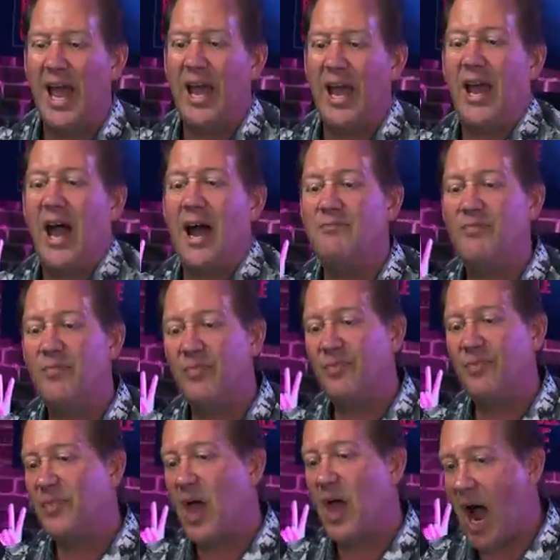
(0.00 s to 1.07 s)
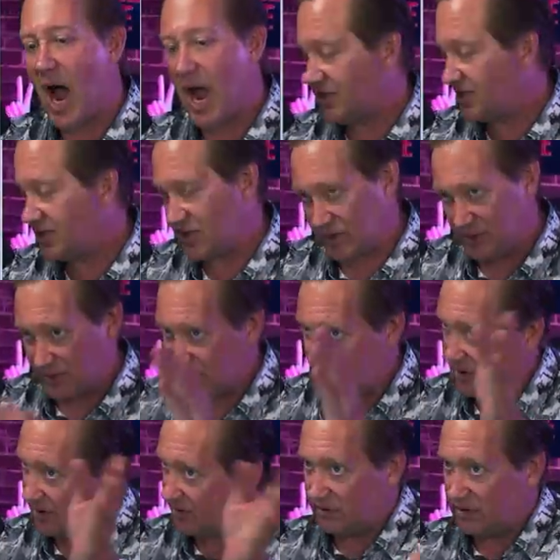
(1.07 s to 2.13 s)
And I'd
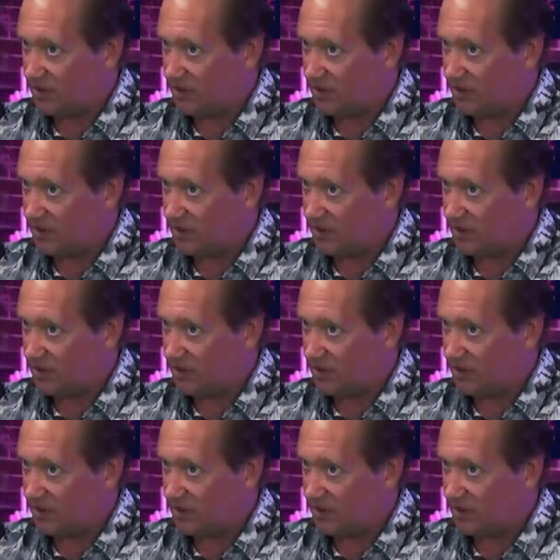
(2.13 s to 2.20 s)
certainly